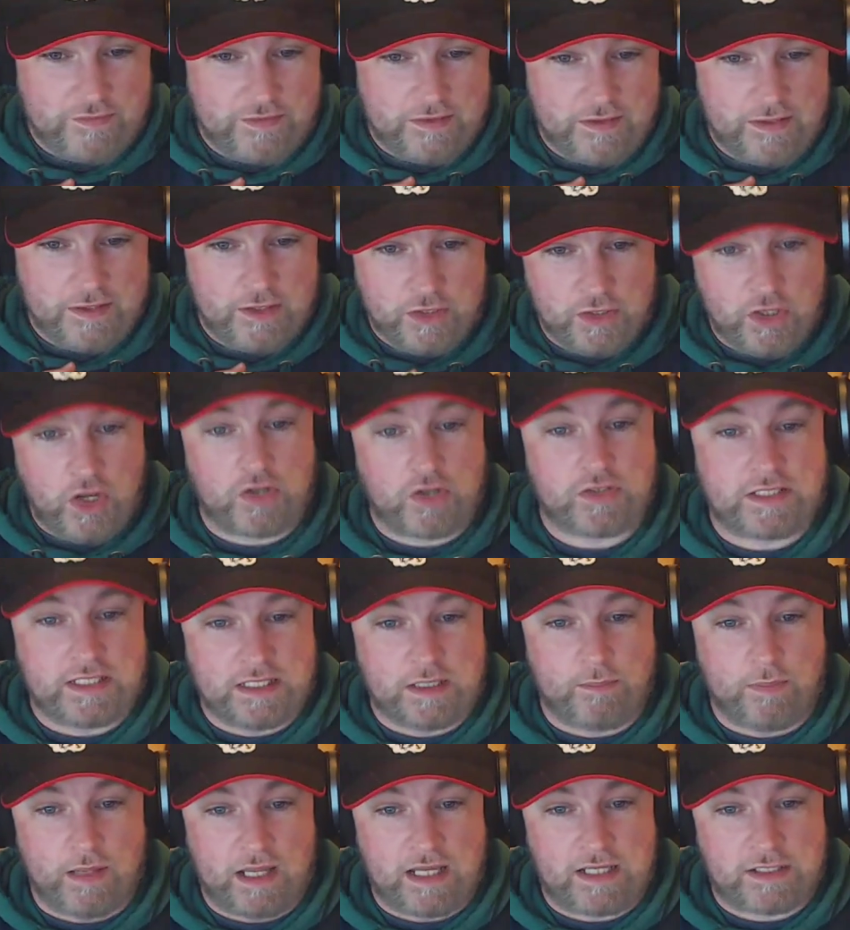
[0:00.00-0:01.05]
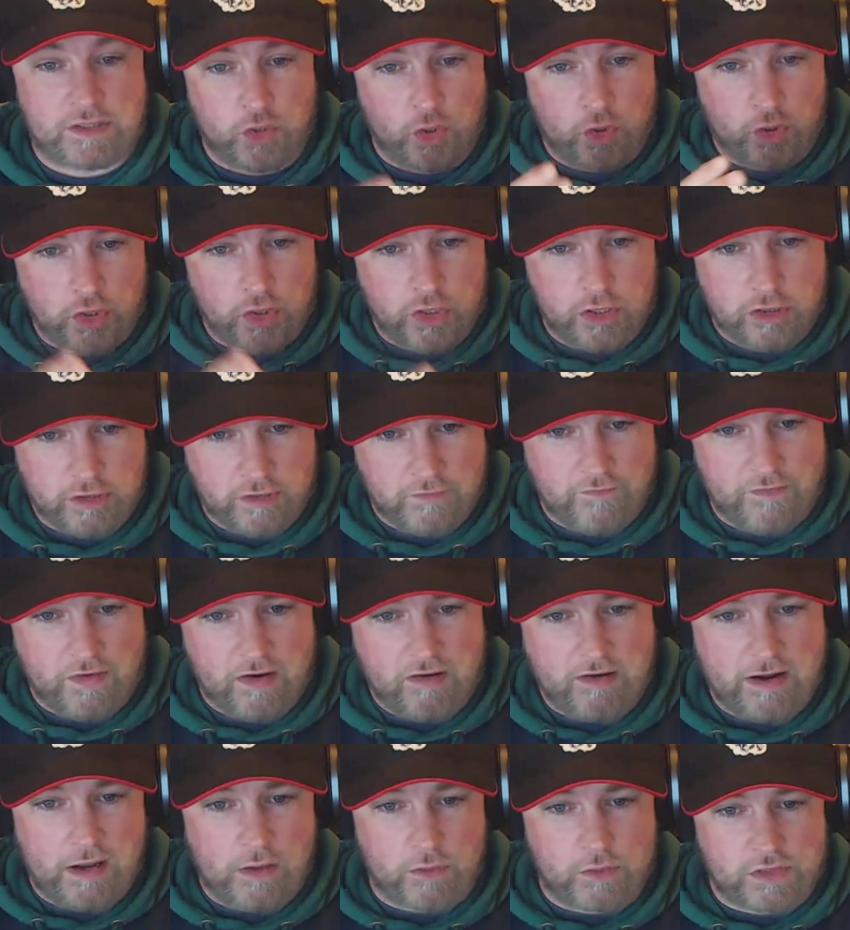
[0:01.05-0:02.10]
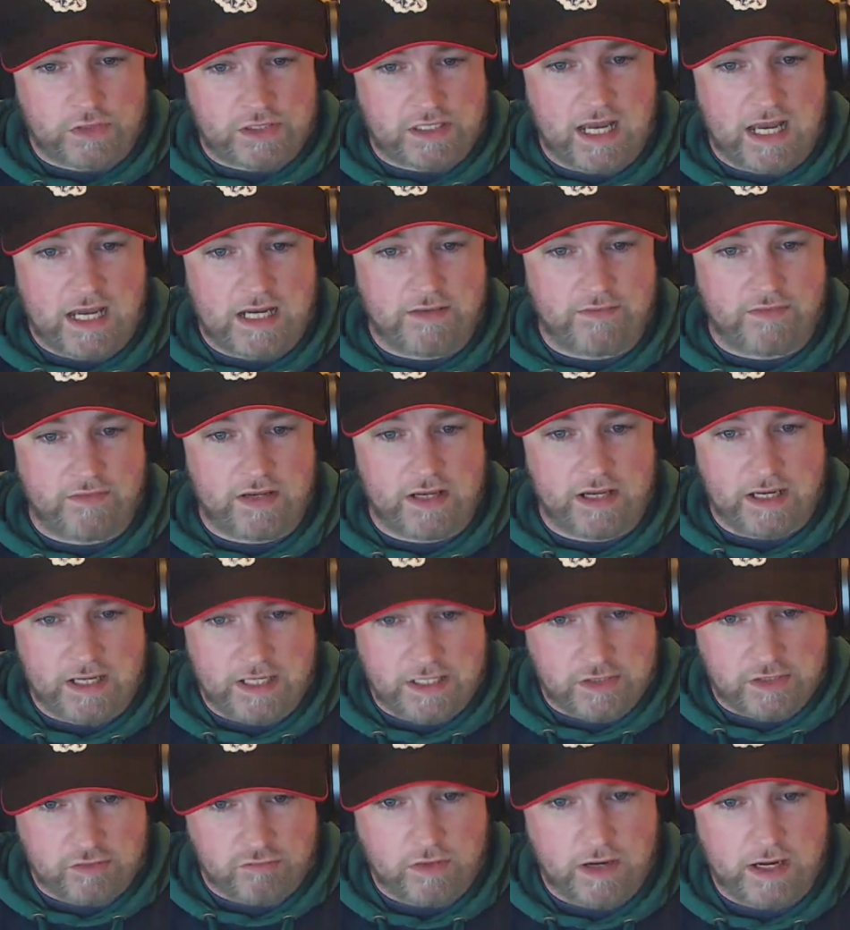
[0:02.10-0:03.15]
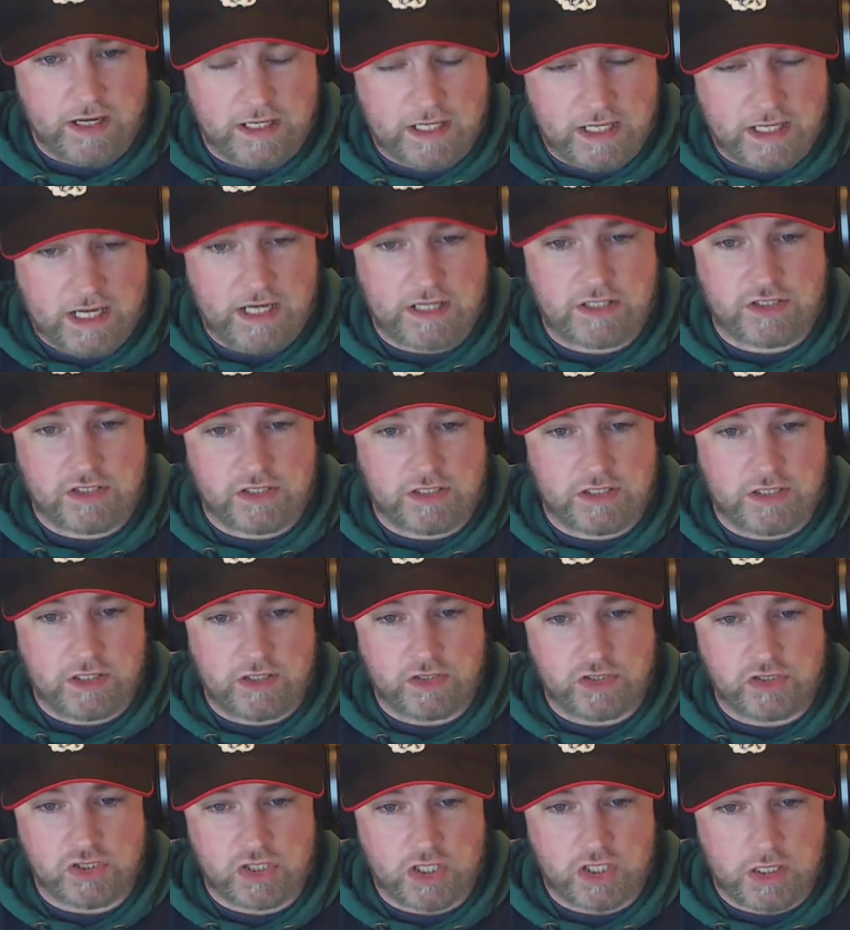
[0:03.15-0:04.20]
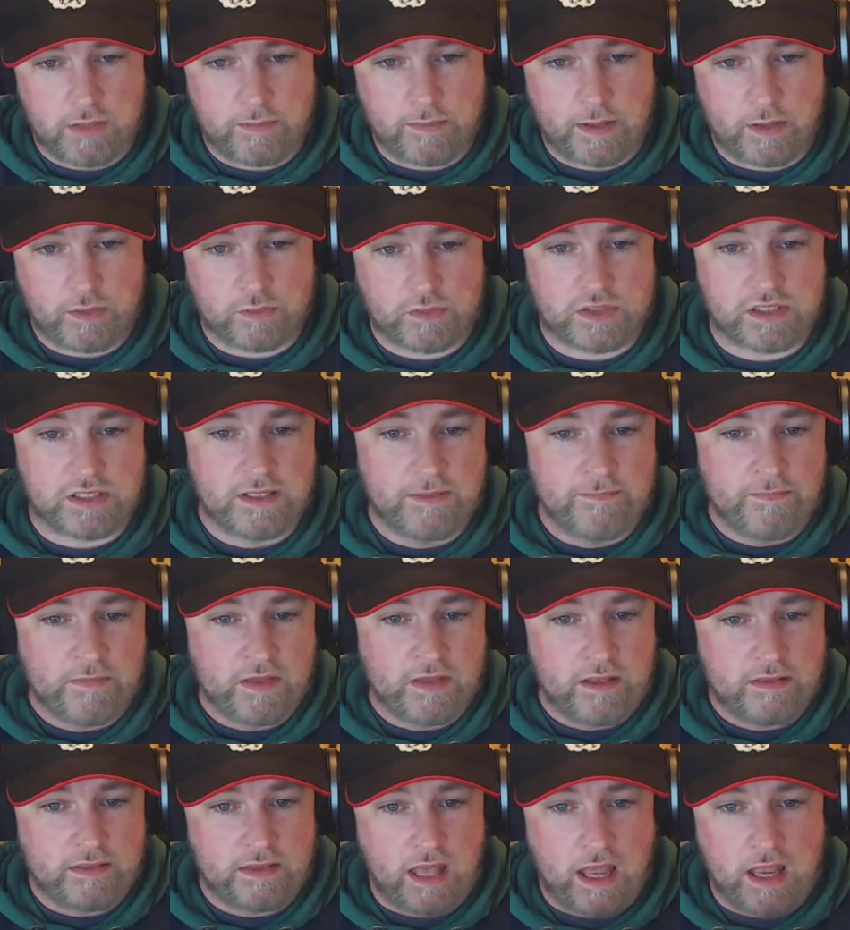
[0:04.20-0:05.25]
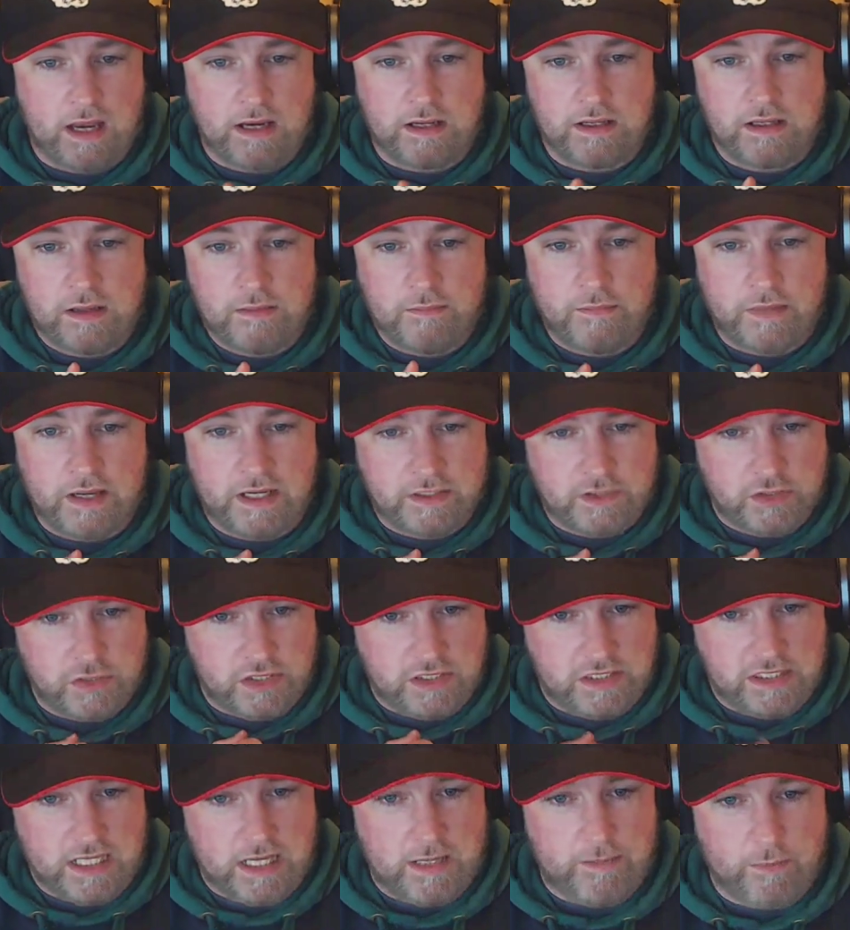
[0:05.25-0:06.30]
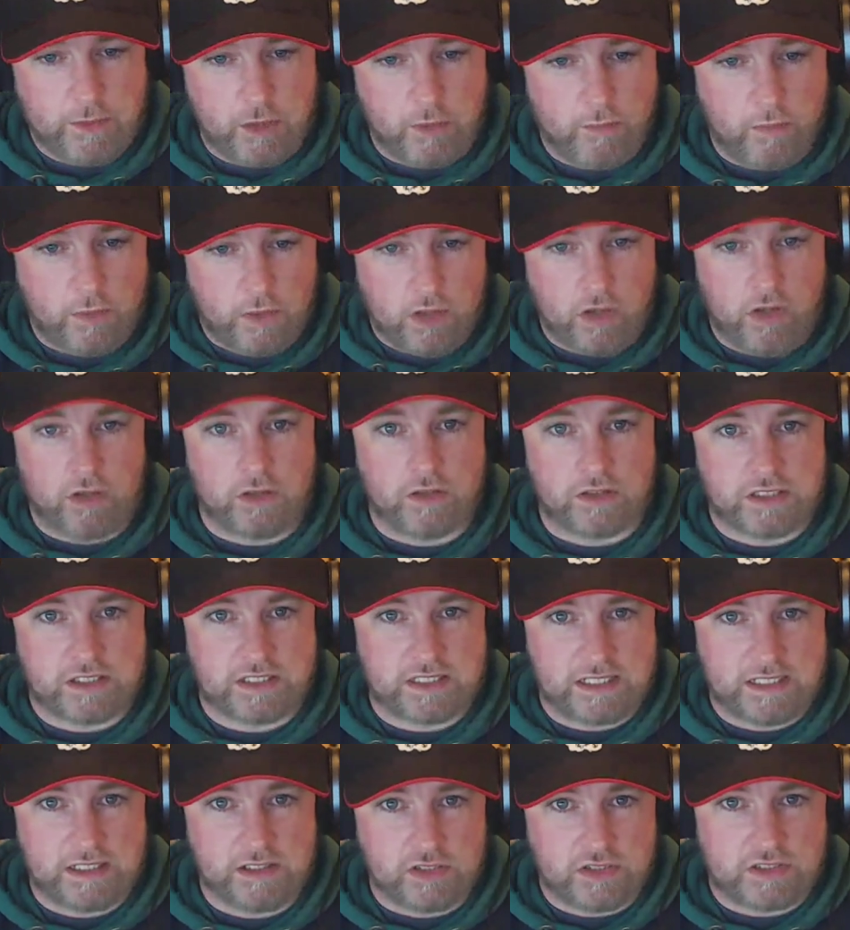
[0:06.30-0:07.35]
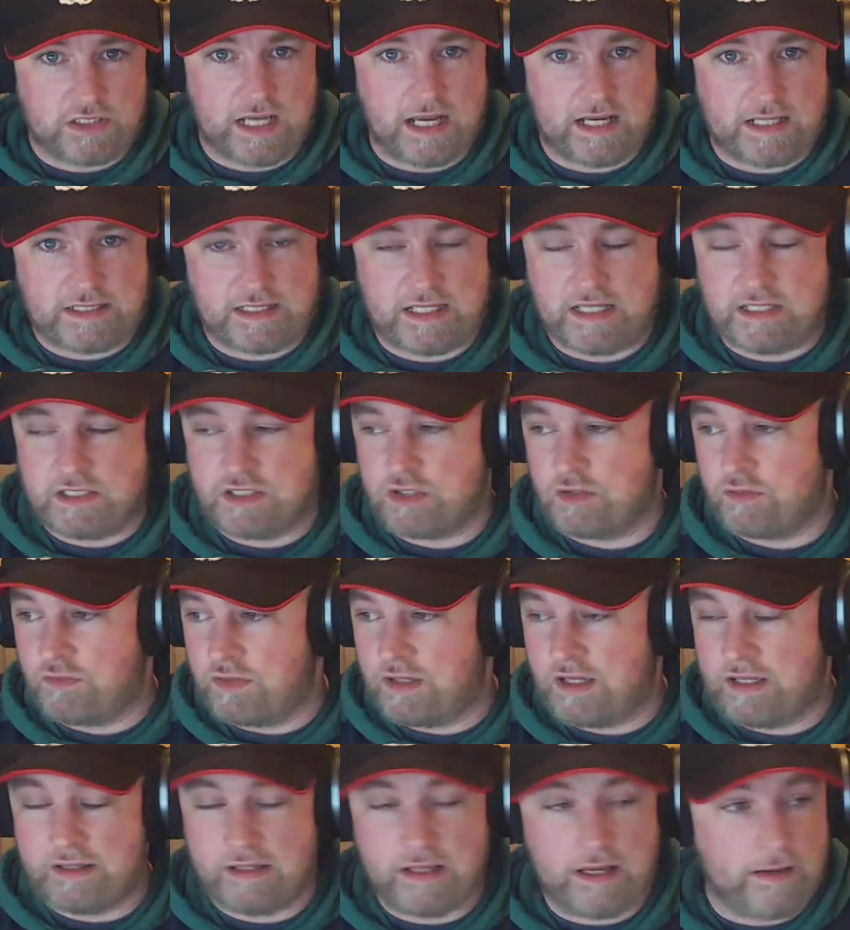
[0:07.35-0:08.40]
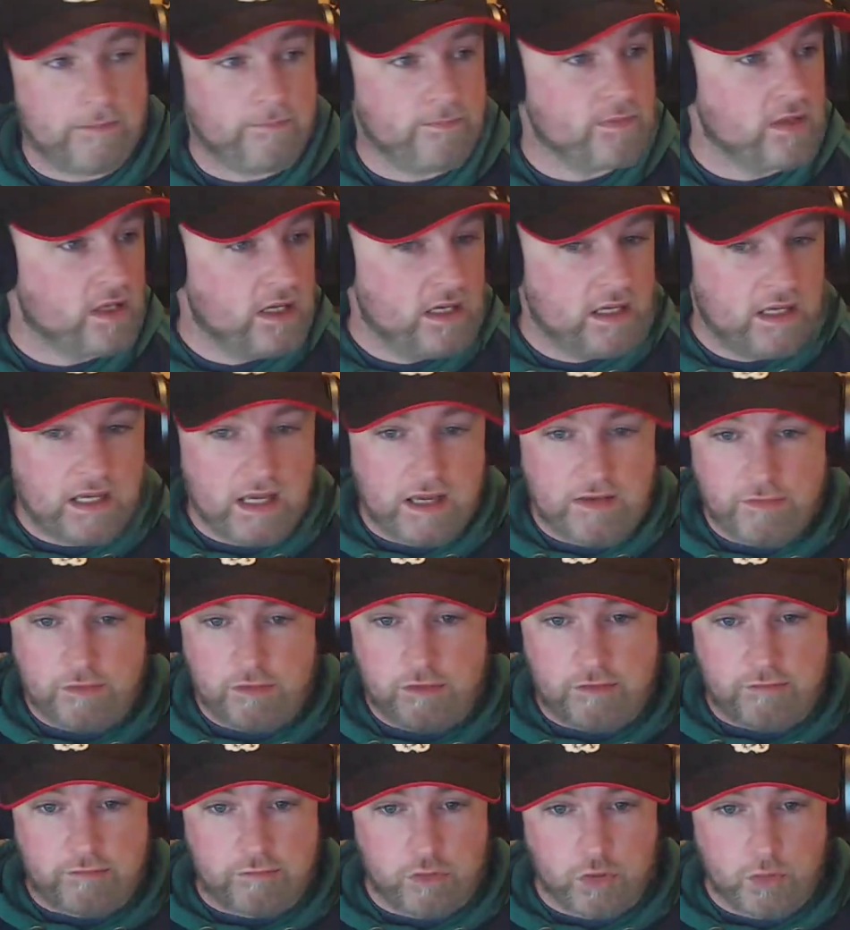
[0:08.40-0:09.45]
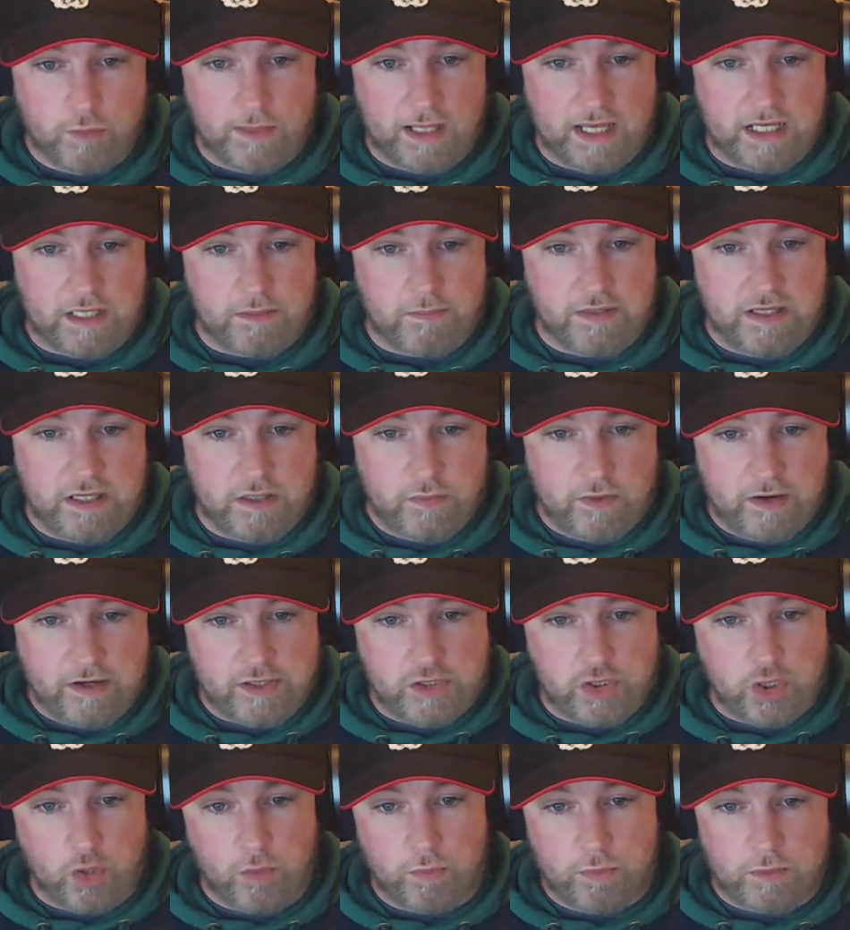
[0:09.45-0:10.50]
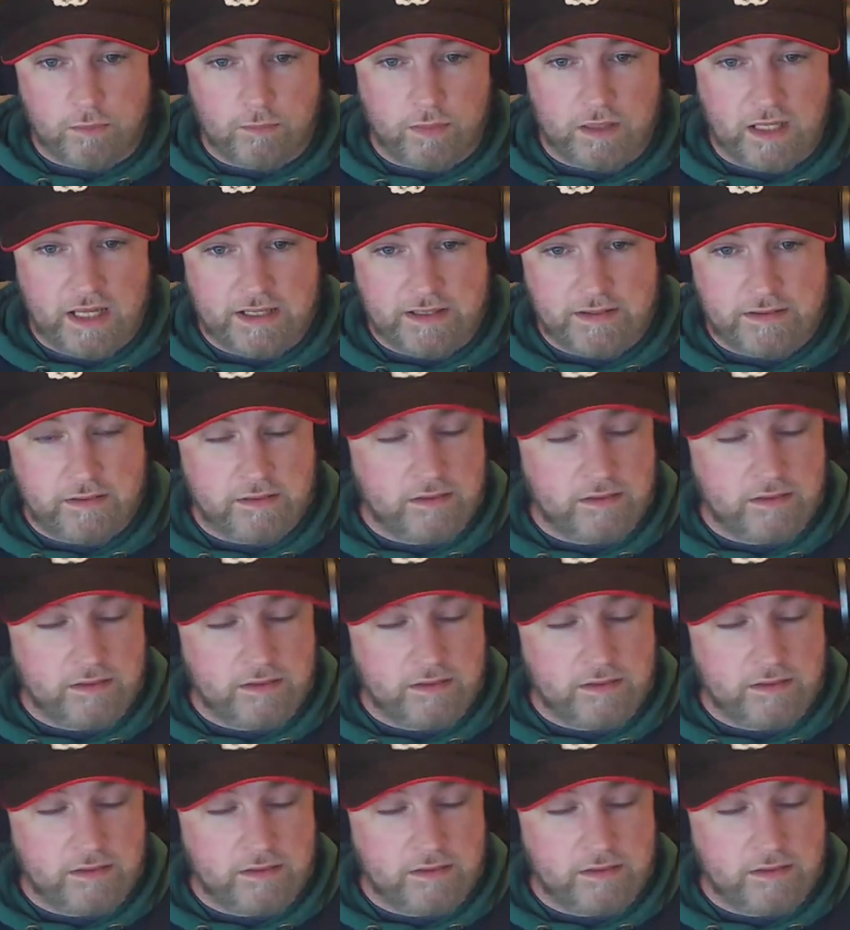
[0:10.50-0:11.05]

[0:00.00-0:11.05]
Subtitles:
you're not in the blast zone and you're on the very outside of it and it's radiation you're concerned about, then make sure you're taping up all the seals, access, stuff like that. If you're in a room like me where it's open plan,